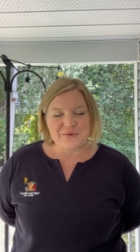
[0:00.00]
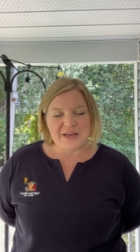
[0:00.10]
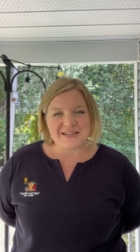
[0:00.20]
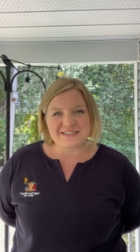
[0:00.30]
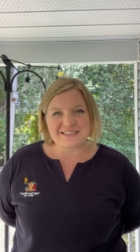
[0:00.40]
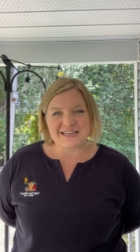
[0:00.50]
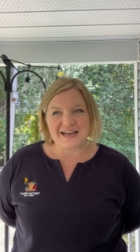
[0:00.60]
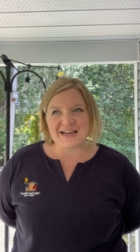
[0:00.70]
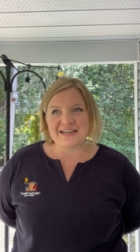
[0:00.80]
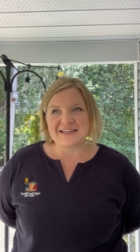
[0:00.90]
It's
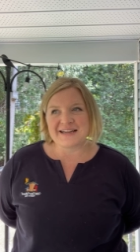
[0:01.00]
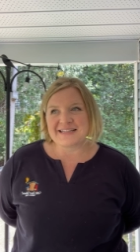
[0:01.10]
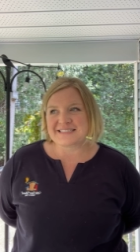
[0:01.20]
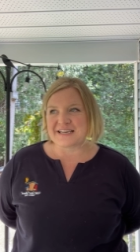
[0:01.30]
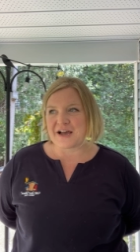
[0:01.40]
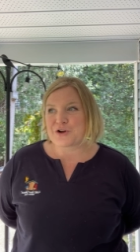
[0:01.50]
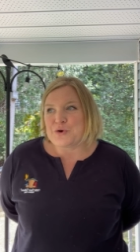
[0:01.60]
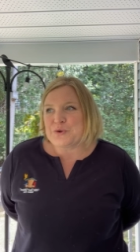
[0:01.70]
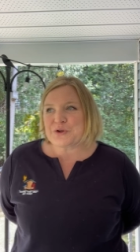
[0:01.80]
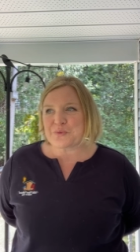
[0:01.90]
a
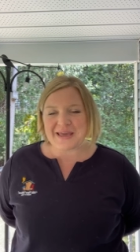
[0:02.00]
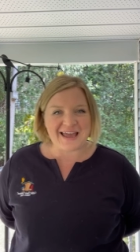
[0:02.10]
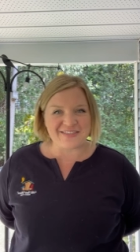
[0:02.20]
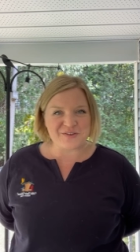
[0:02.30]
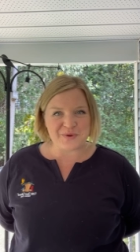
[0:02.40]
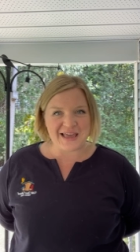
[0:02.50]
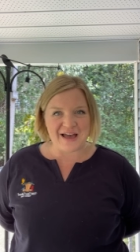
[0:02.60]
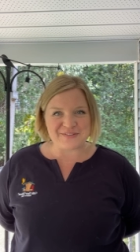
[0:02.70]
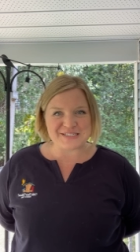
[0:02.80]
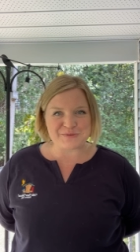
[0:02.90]
cooler weekend than we
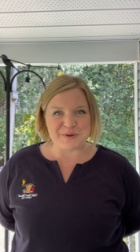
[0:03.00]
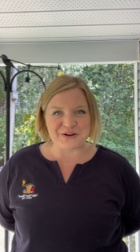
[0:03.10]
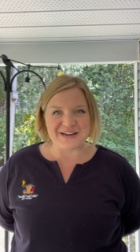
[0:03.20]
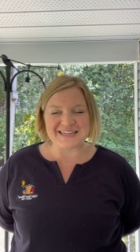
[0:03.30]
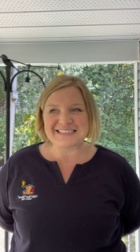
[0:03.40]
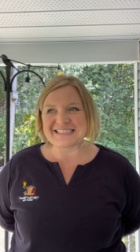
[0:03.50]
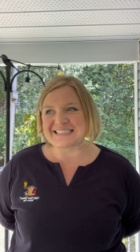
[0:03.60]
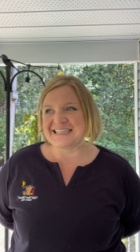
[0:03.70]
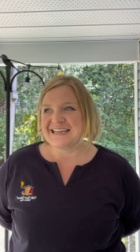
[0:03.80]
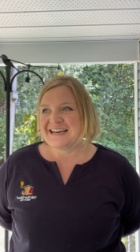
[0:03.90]
have
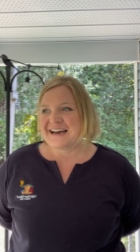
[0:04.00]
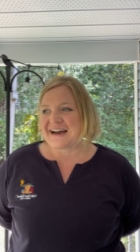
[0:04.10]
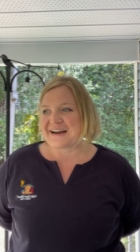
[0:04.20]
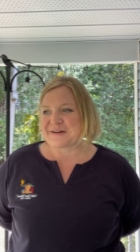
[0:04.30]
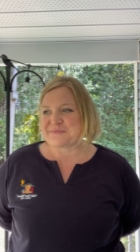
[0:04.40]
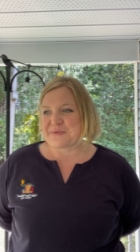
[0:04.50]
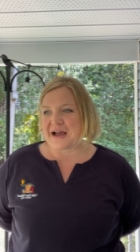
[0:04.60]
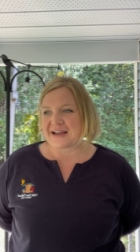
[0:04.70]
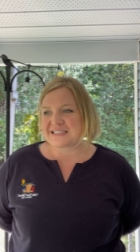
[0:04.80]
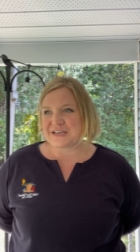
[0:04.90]
experienced.
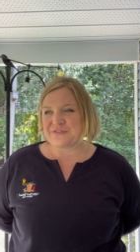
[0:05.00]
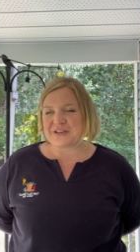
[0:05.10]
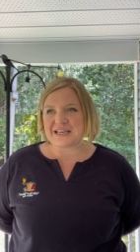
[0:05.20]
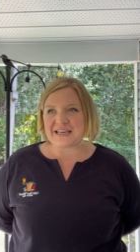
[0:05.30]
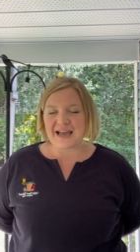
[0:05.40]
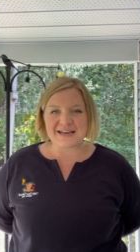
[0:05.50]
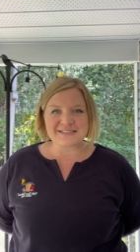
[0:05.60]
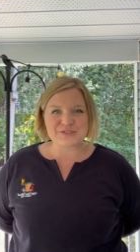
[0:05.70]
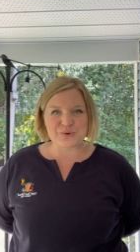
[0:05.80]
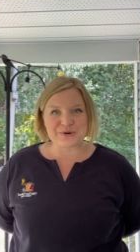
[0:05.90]
Activity has
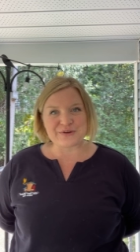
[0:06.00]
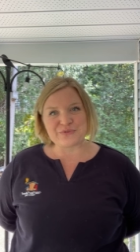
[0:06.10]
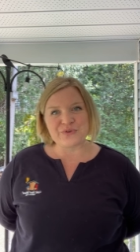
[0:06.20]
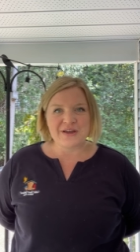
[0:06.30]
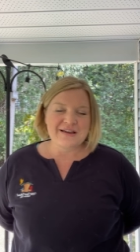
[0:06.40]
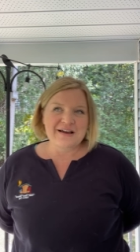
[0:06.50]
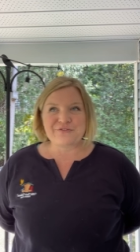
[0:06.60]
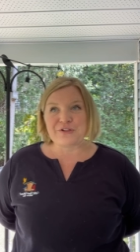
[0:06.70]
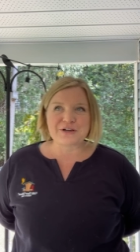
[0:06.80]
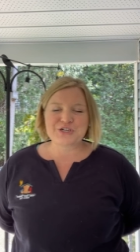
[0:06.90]
sort of
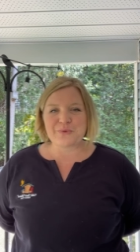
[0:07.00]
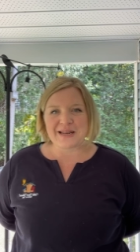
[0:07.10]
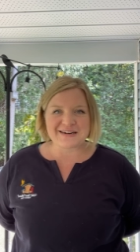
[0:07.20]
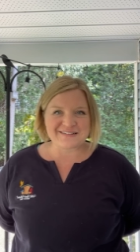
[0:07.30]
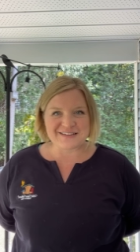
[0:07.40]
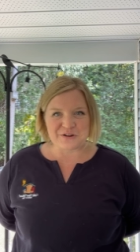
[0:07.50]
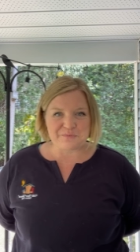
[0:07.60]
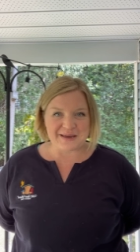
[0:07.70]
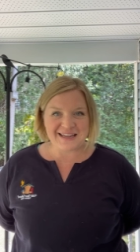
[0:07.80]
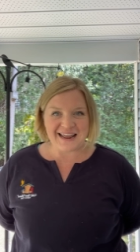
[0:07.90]
fluctuated a little
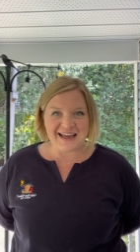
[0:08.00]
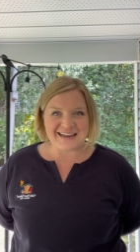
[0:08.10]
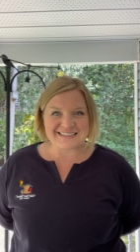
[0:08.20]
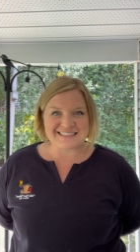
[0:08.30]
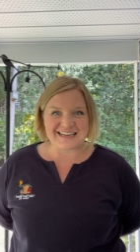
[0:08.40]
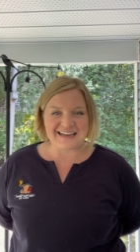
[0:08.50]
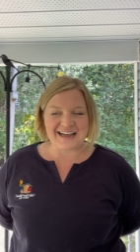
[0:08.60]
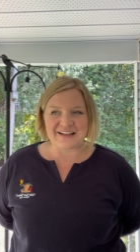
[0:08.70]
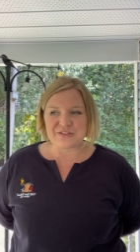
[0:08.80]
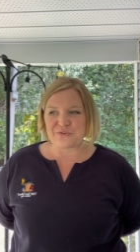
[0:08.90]
bit at
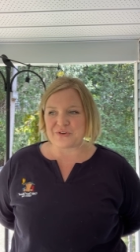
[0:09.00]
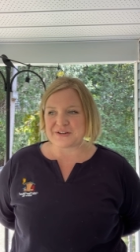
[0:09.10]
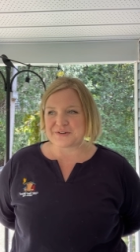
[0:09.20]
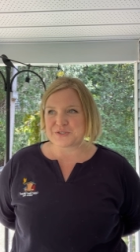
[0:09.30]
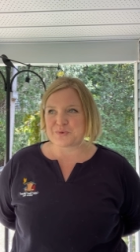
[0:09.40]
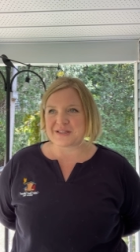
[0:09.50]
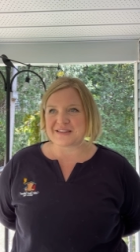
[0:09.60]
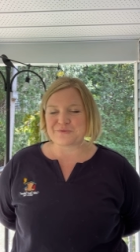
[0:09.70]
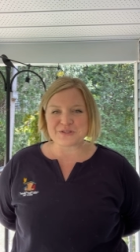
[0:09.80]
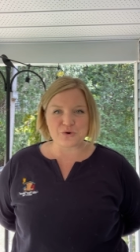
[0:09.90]
the feeders
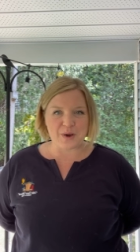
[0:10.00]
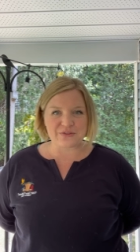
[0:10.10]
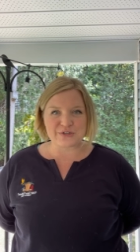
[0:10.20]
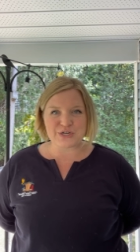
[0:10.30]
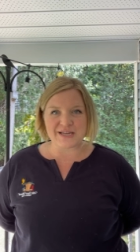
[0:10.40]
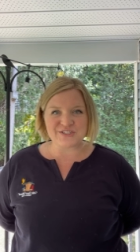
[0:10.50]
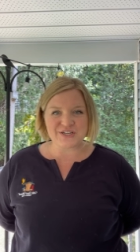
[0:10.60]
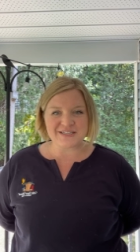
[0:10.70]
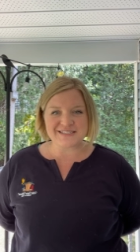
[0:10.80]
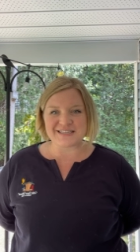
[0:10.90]
with the weather
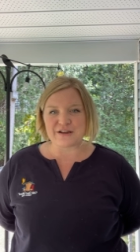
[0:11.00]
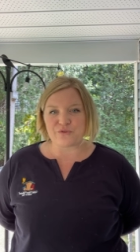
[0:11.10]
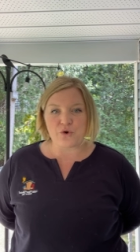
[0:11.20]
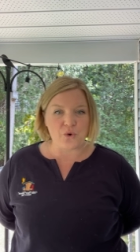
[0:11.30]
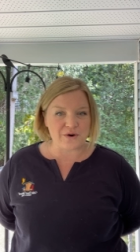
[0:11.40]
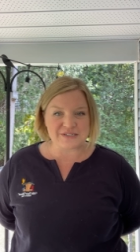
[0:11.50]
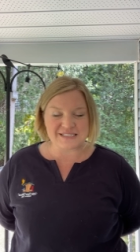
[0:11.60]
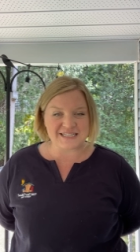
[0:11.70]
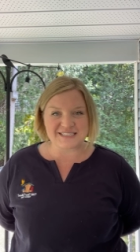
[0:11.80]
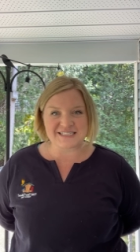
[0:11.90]
changes, and of course
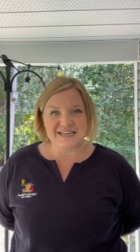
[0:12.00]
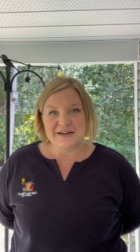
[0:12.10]
it's